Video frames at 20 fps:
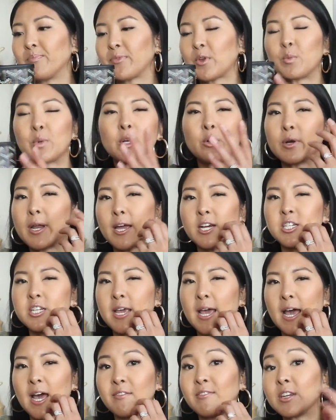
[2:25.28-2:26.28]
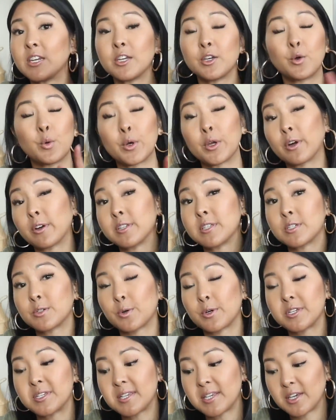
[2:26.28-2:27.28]
We don't actually have any Goyard
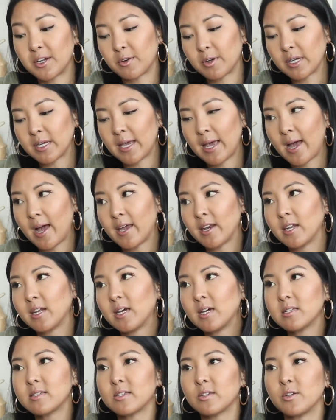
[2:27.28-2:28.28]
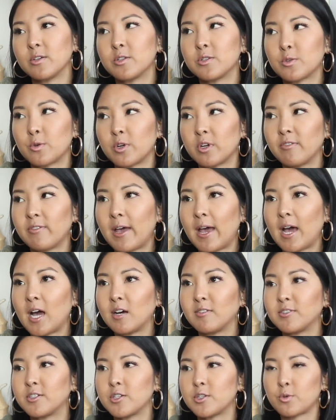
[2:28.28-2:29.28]
stores here in Canada, so you sort of
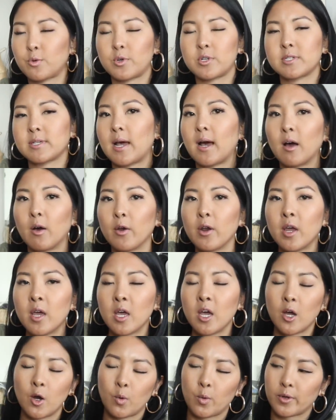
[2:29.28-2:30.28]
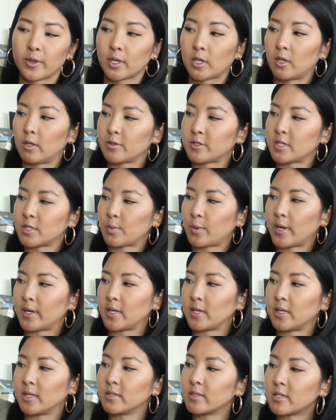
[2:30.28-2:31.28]
have to source out where the closest one
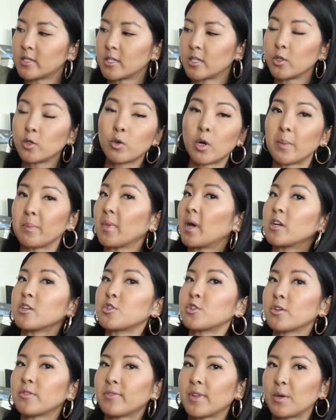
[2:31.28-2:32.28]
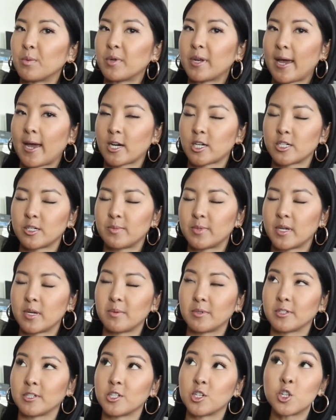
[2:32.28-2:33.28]
is to you. I'm not sure if they would actually be
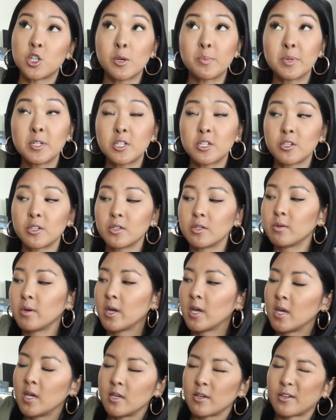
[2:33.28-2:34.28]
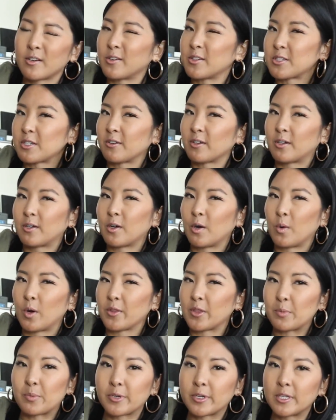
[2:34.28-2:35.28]
able to ship it to you. You can also go
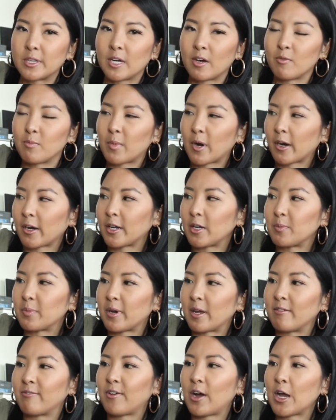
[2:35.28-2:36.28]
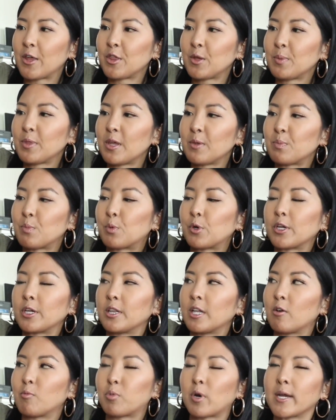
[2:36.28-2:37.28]
on the pre-love market, but I find that the
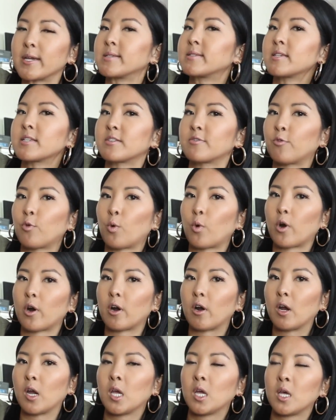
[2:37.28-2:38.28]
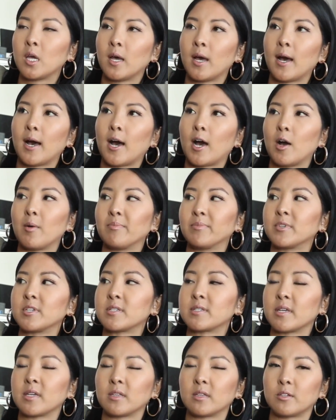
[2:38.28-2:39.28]
pre-love prices for the
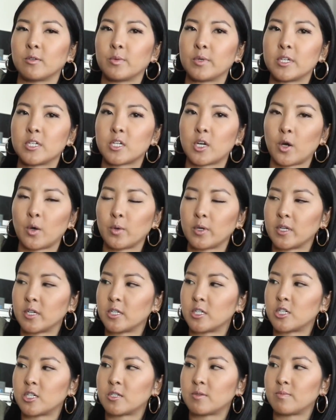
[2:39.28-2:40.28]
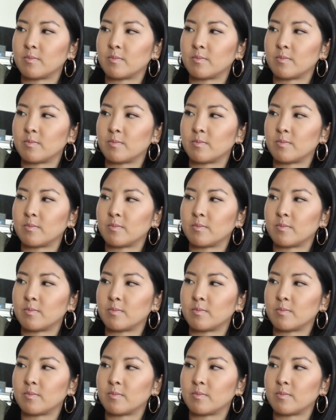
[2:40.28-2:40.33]
St. Louis tote and